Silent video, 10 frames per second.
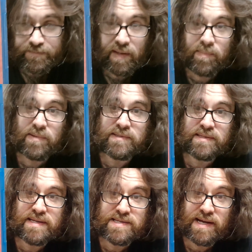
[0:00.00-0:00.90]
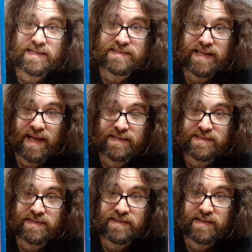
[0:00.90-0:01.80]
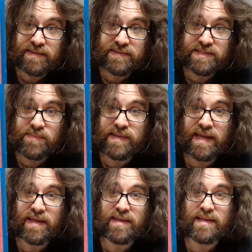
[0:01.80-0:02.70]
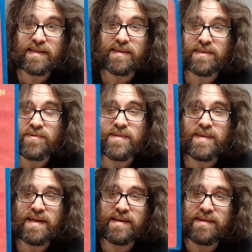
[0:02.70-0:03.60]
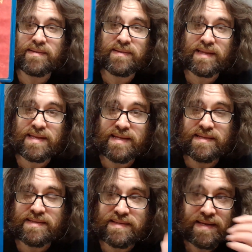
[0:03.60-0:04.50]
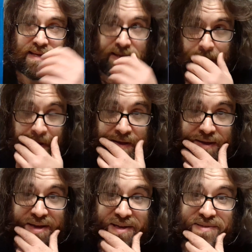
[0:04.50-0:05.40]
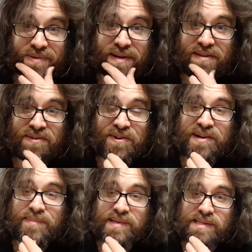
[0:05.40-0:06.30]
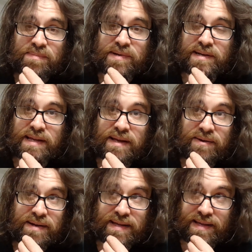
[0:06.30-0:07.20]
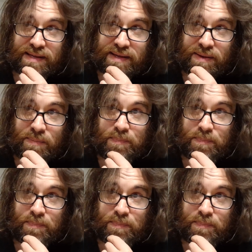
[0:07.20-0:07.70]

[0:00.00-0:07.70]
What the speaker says: Bruce Lee, John Saxon, and Jim Kelly, the three main leads, joined a tournament to bring down a